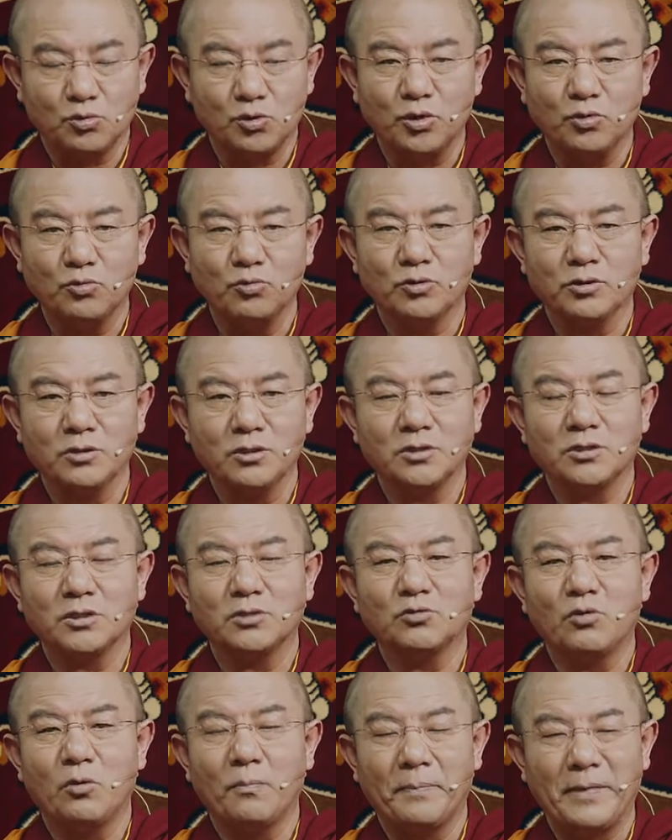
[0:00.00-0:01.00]
However,
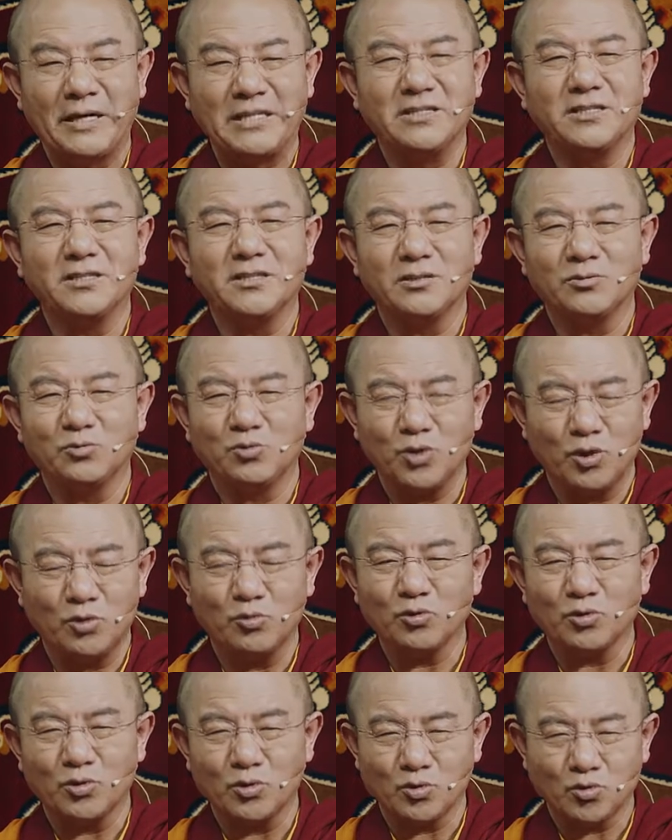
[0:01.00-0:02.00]
they all
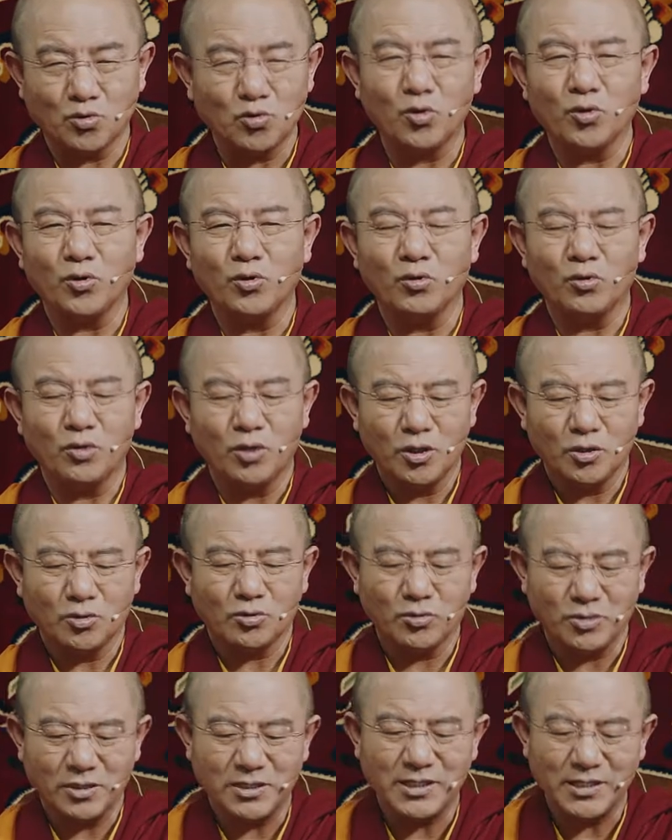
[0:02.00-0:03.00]
have the seed
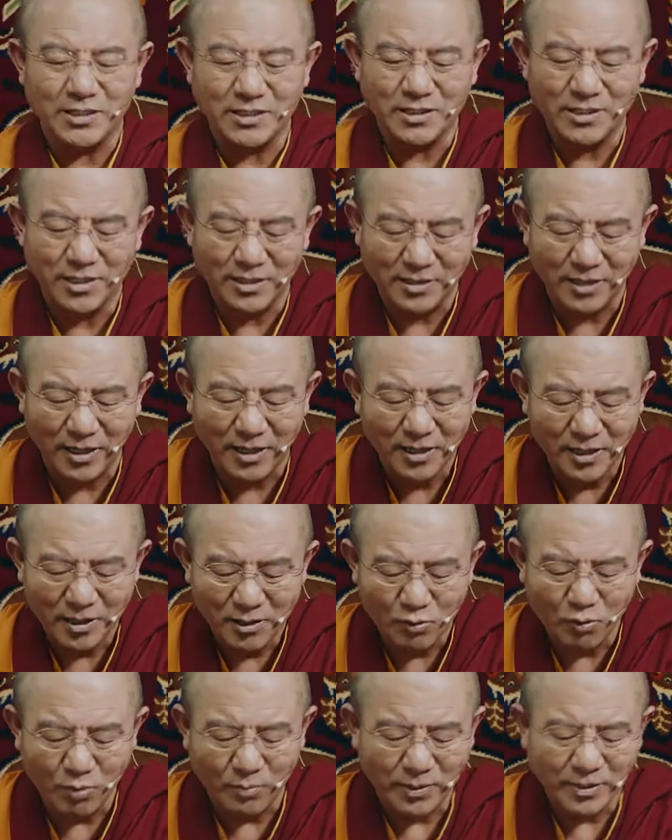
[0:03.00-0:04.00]
of
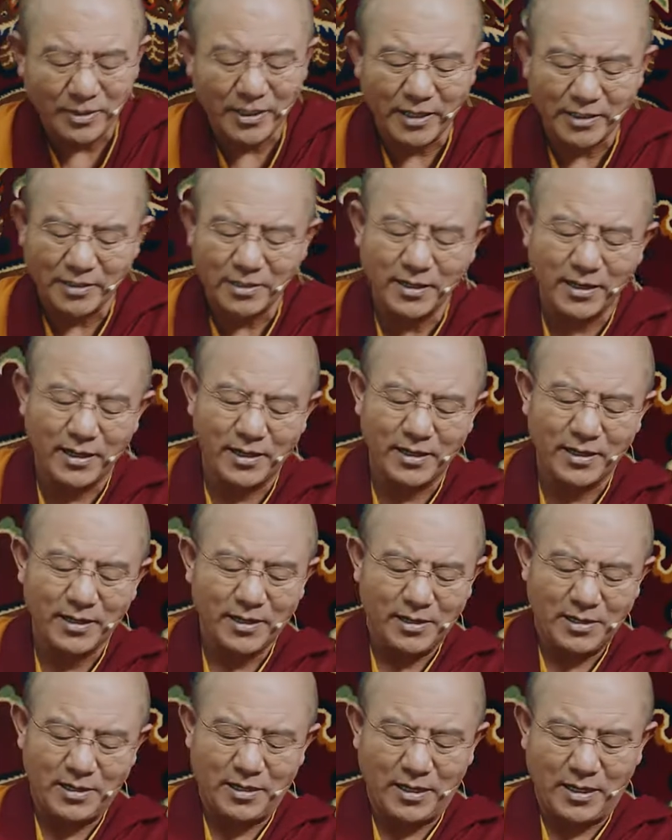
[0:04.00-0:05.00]
enlightenment, and they all
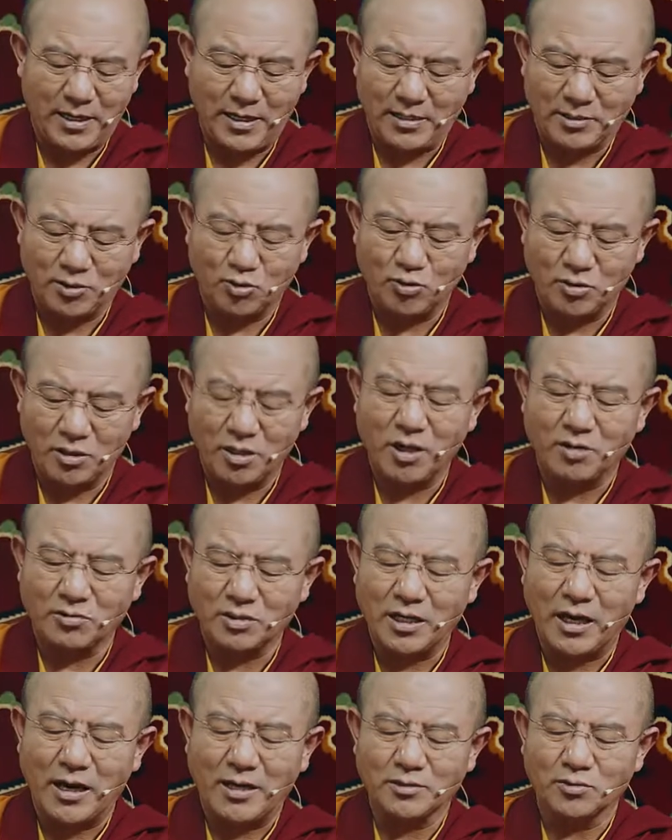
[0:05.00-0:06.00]
have the function
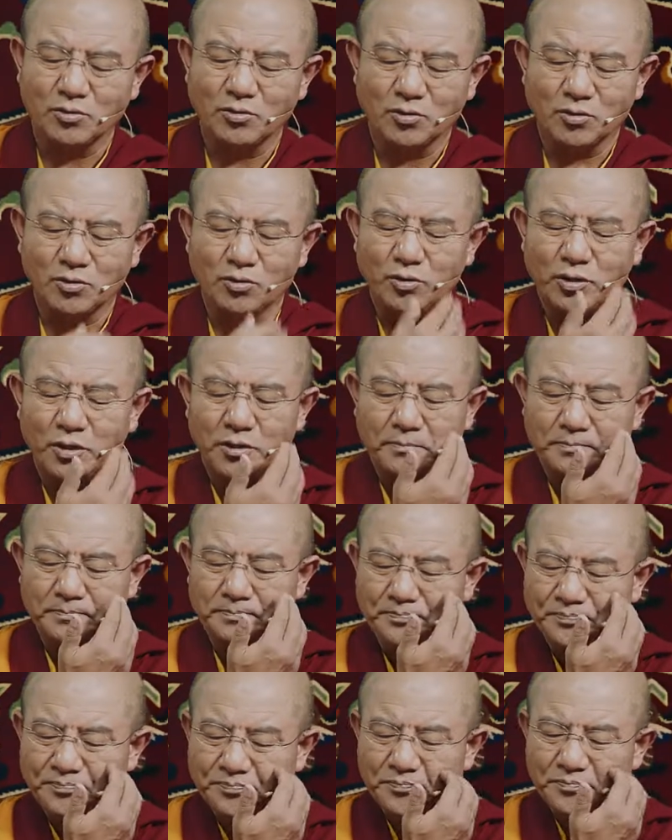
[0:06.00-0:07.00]
or have
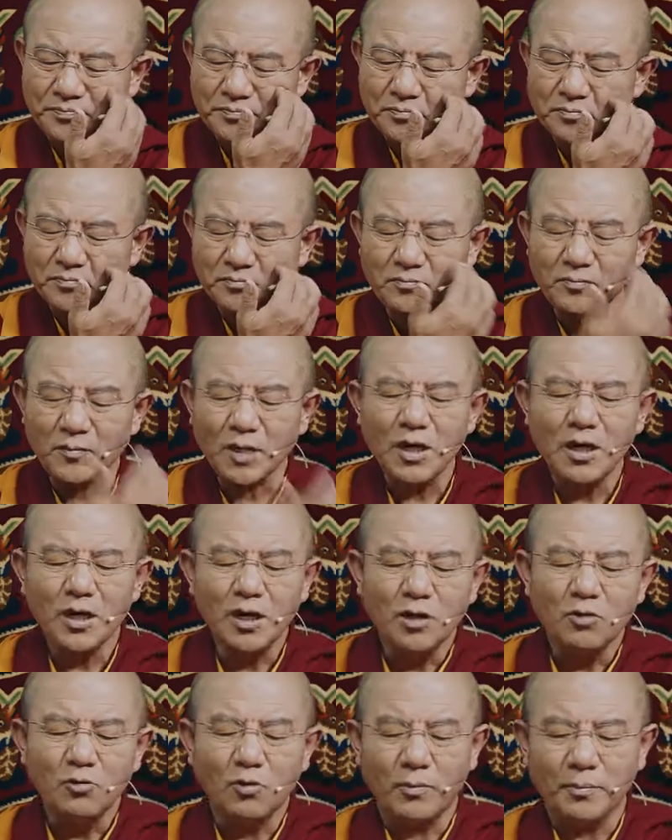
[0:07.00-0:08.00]
the potential to
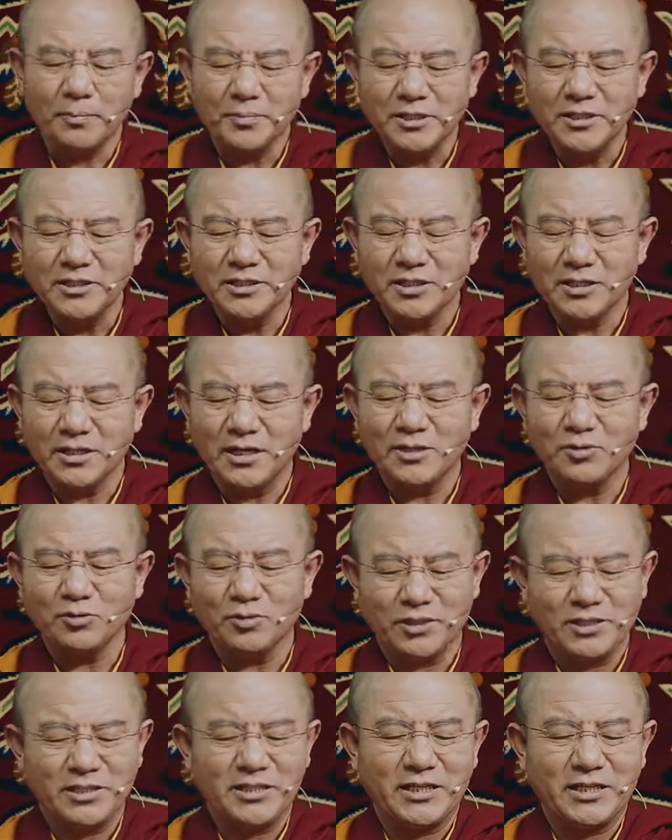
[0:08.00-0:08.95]
be enlightened.